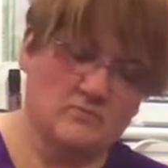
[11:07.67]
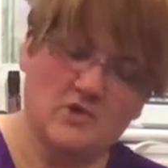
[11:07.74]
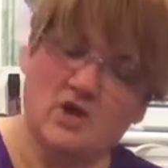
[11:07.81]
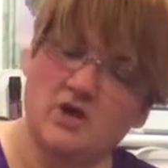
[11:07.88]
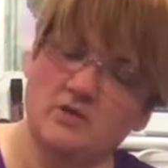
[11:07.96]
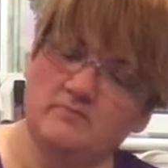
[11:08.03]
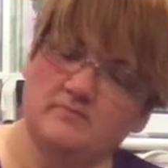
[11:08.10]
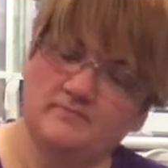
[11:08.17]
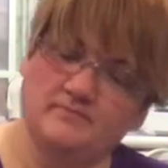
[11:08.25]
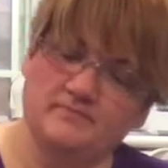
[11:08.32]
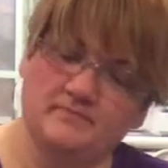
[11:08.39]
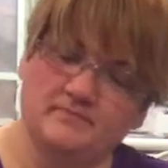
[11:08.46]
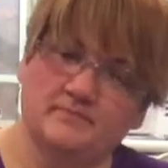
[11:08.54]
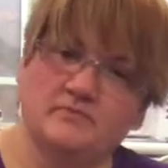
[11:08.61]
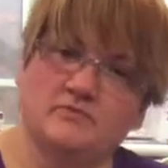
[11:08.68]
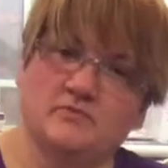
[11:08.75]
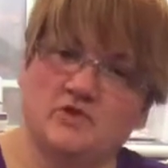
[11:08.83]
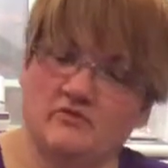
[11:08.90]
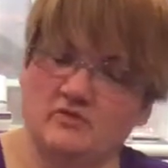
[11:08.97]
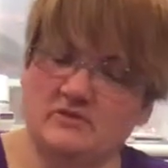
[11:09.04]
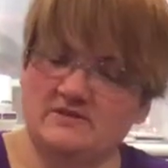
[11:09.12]
Okay,
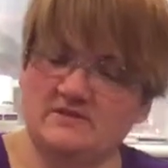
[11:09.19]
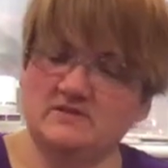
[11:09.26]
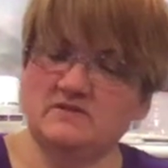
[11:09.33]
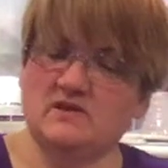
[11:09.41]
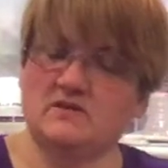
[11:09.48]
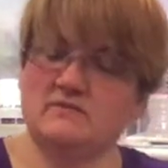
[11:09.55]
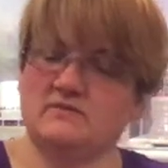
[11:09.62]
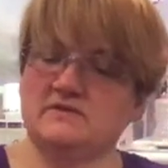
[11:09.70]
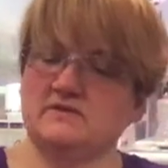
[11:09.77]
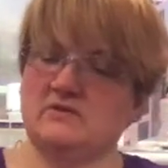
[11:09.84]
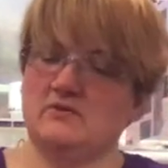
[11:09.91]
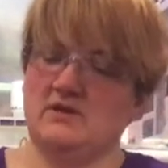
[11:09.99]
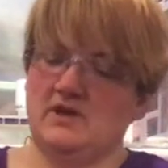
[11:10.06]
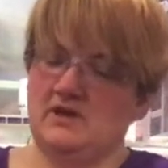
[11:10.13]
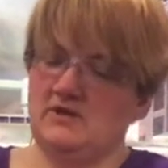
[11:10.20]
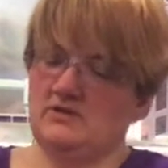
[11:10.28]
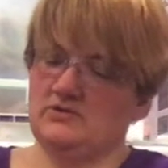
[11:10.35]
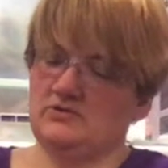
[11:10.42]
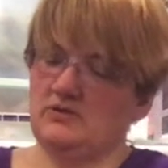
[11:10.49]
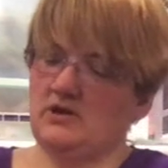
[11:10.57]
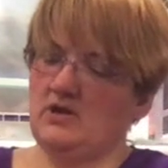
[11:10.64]
rinse this off. Let's go ahead and
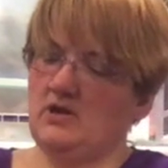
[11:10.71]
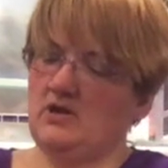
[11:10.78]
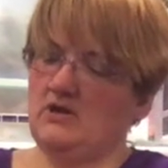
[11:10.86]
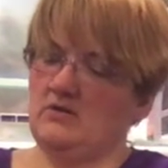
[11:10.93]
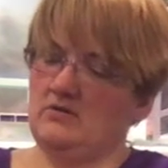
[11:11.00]
try.